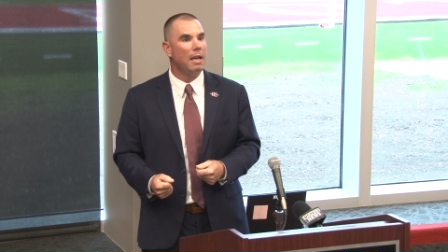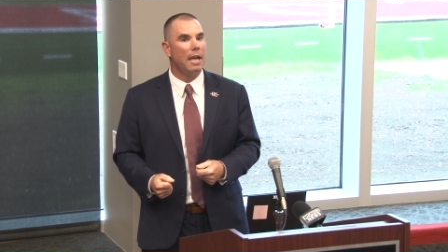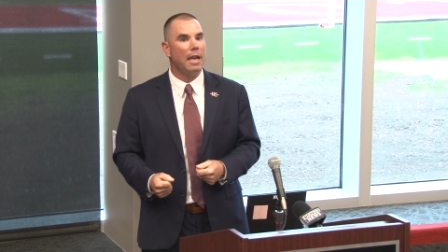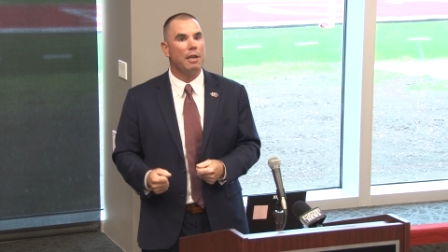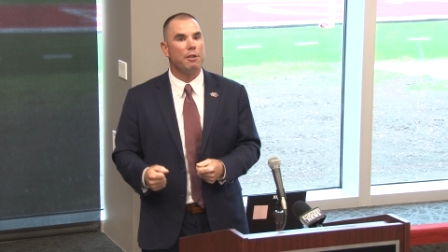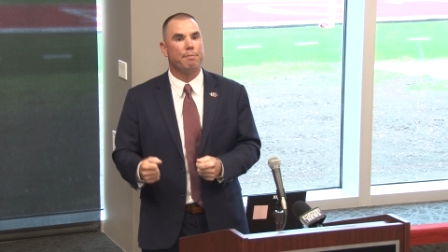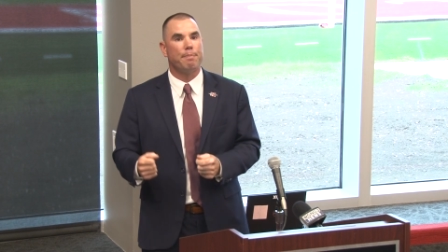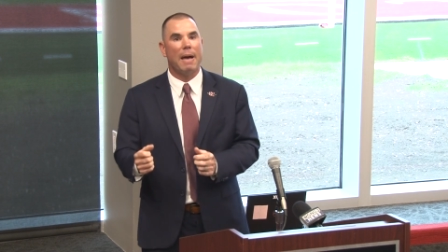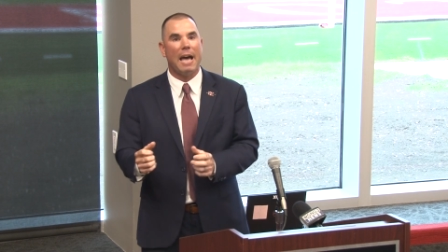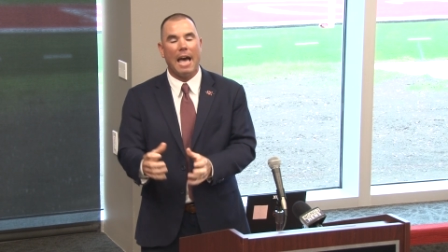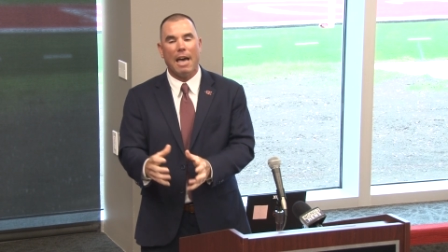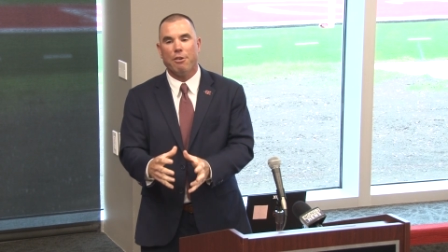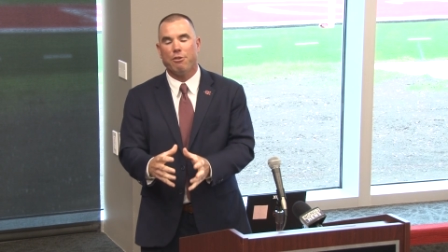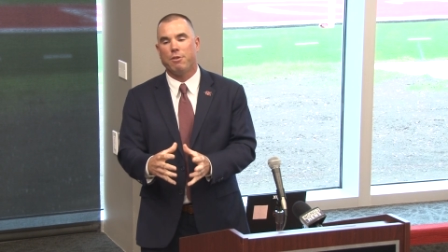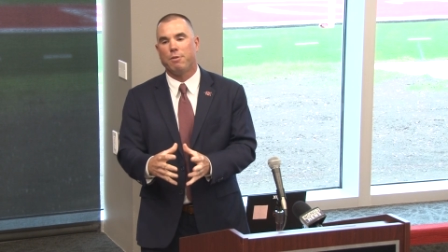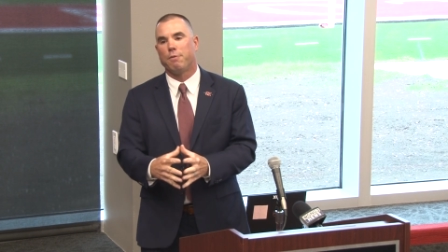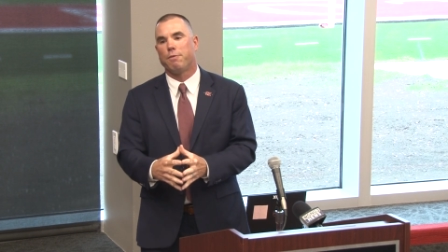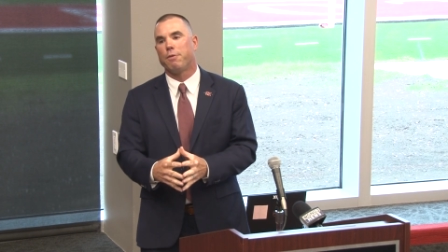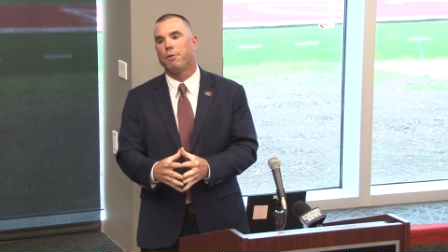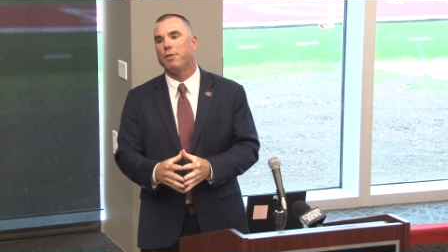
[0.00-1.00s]
His
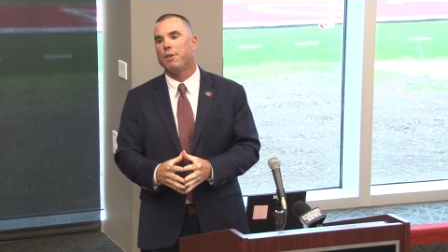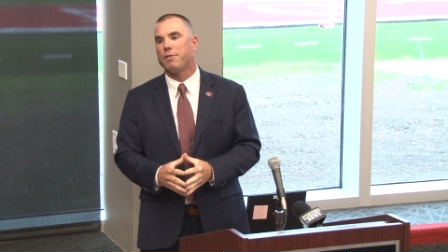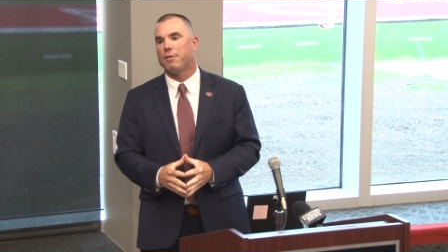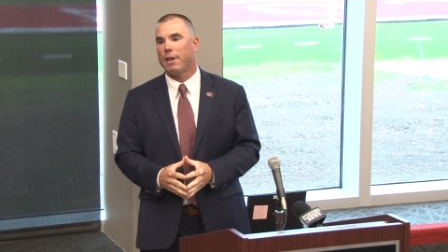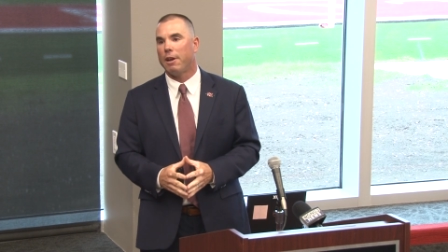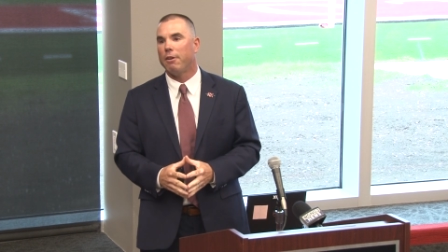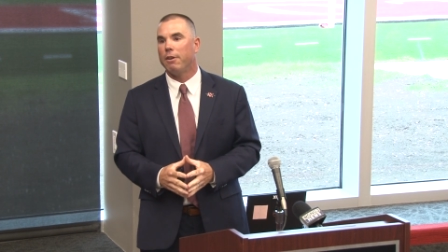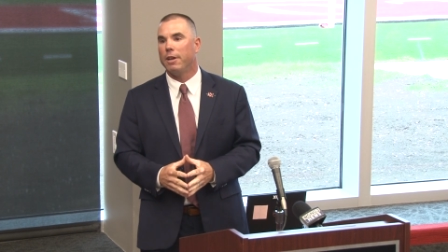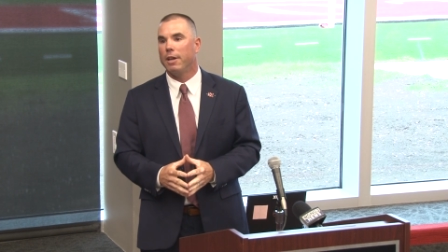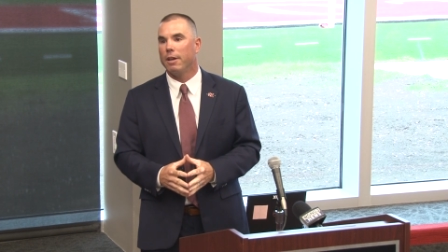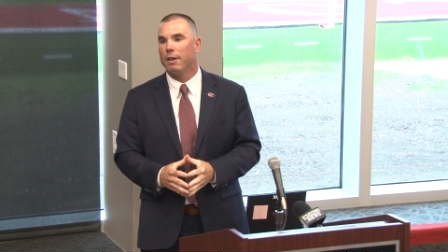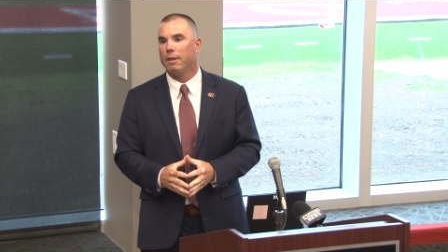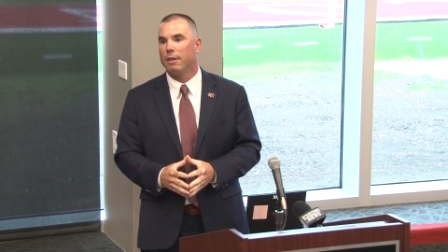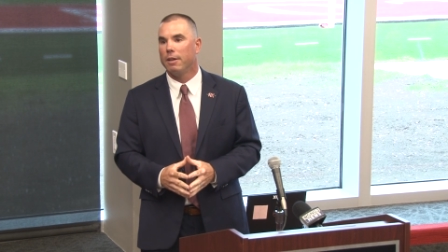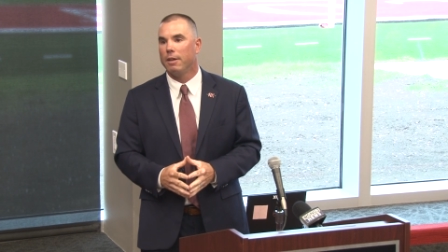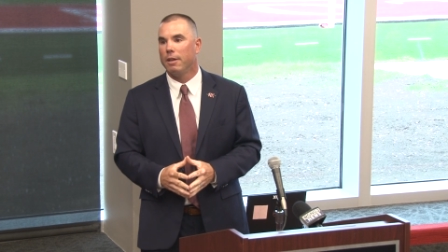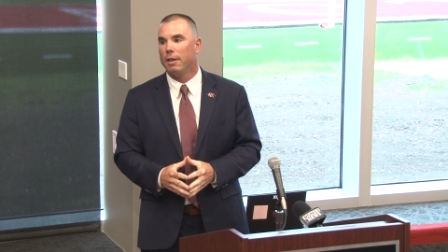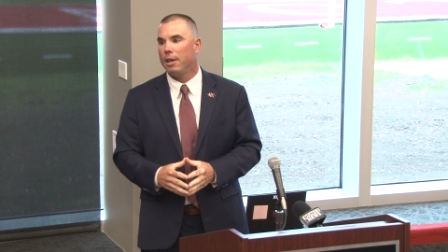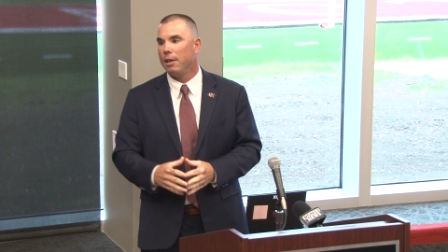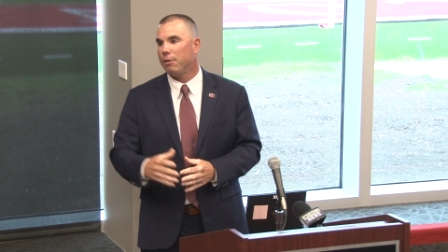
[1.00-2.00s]
passion for this area.
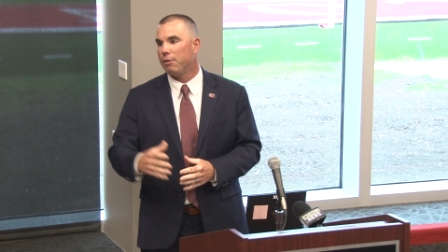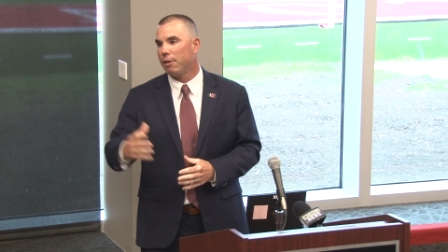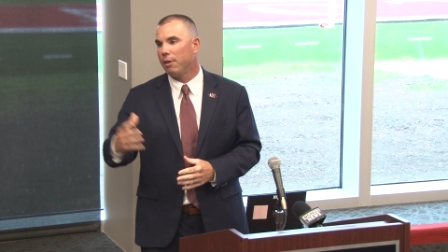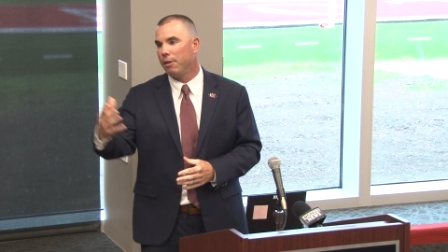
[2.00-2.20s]
He's,